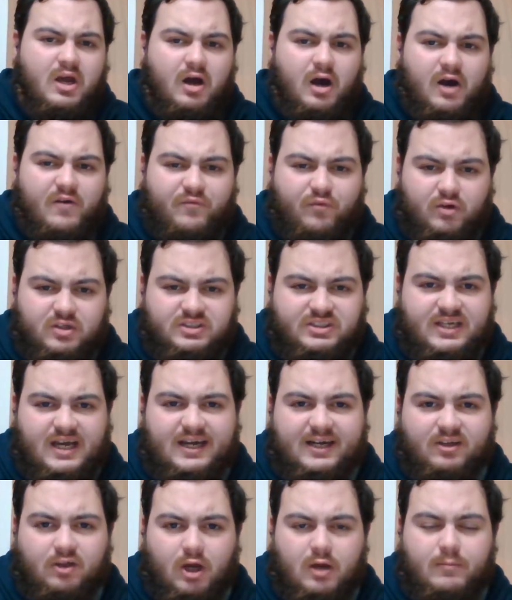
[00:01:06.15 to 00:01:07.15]
I thought
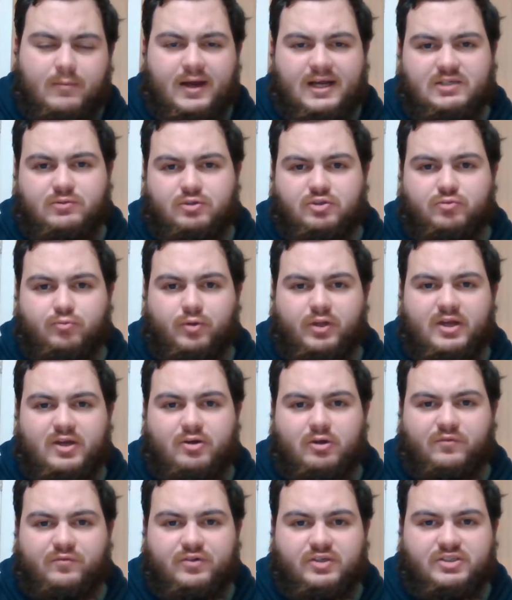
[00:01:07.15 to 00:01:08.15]
Zach Lomax was really
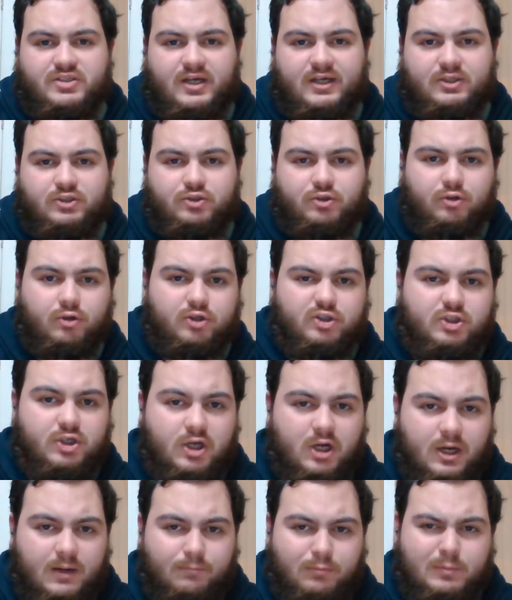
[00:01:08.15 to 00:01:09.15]
good for St. George.
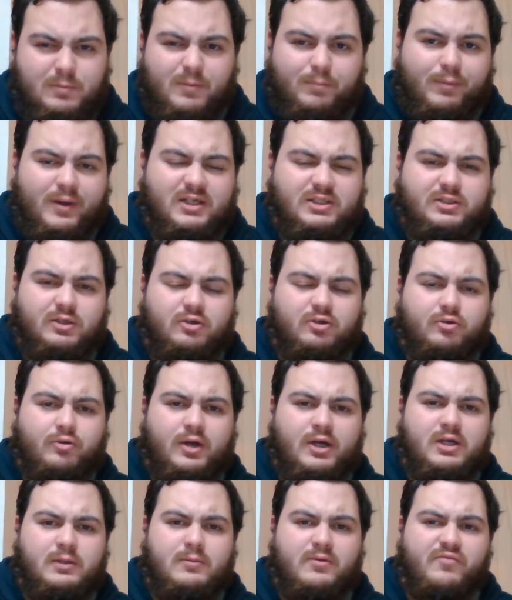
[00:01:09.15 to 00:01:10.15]
Probably best on
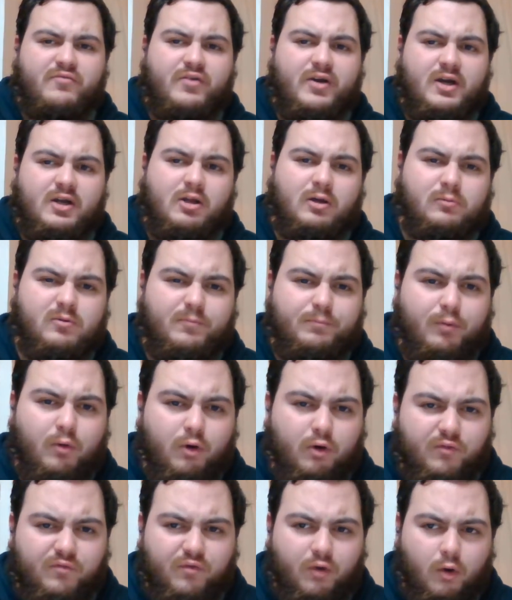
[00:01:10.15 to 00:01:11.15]
ground, to be fair, along with
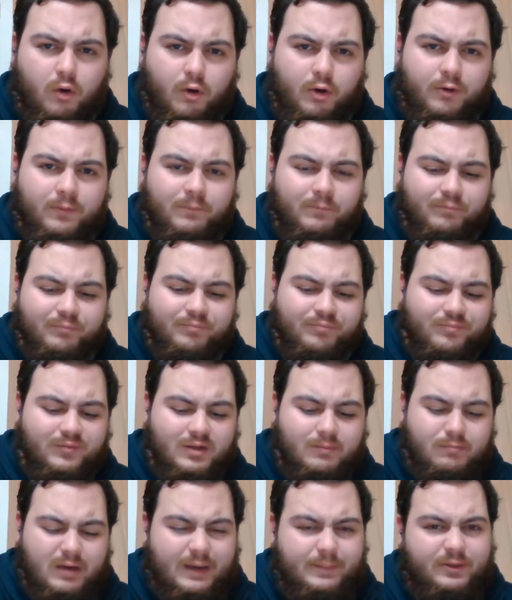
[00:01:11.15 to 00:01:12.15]
Paul Vaughan.
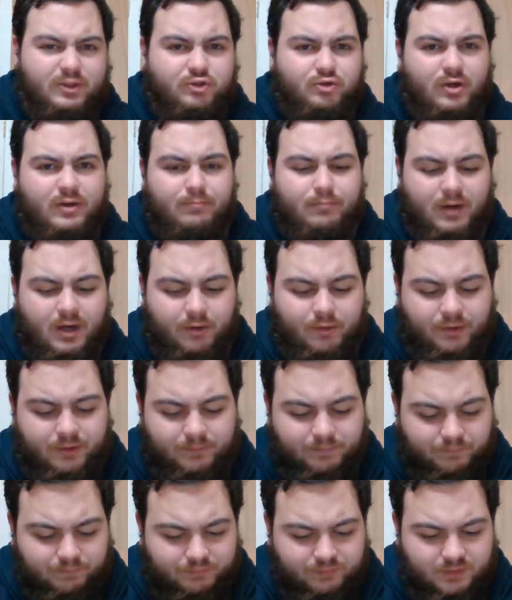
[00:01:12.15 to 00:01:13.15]
Maybe Trent Merrin.
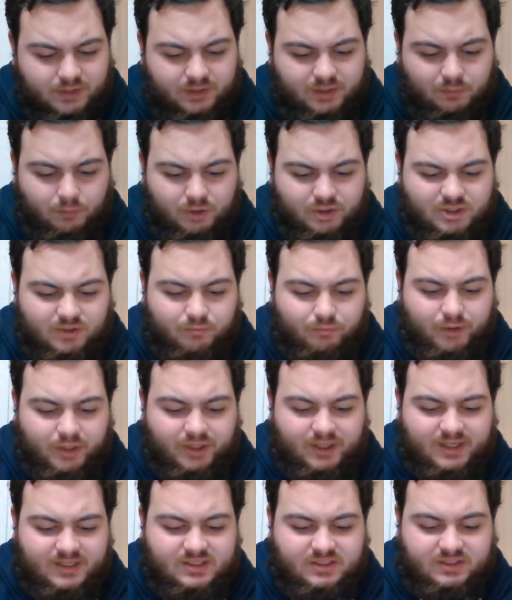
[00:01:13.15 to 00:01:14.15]
There wasn't
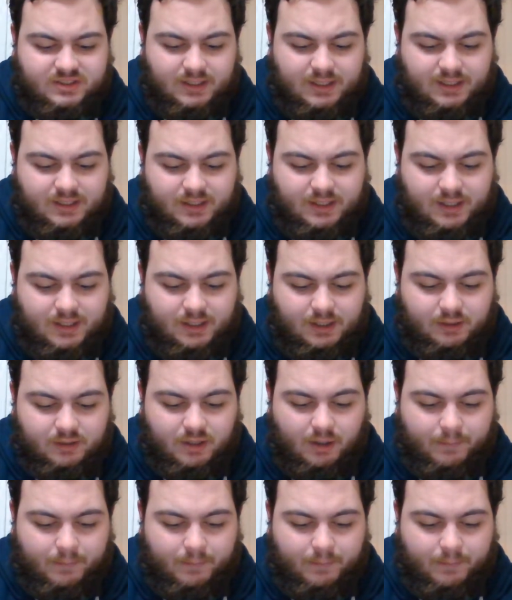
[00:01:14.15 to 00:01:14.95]
really a standout.